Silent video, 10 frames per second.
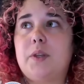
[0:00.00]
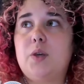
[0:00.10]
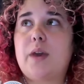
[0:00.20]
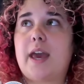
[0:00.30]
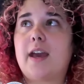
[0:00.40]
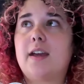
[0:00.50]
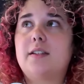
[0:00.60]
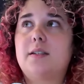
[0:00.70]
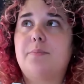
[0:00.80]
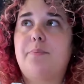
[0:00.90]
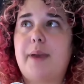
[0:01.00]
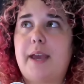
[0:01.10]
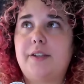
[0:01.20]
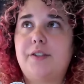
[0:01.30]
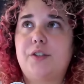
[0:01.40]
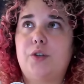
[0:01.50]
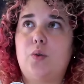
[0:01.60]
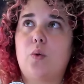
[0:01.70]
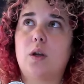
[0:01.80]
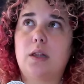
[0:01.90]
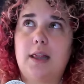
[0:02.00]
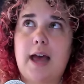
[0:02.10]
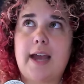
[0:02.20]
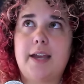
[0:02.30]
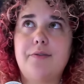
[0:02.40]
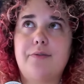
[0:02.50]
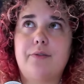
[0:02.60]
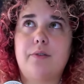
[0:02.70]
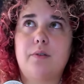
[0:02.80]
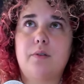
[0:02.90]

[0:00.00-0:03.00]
You can't base your life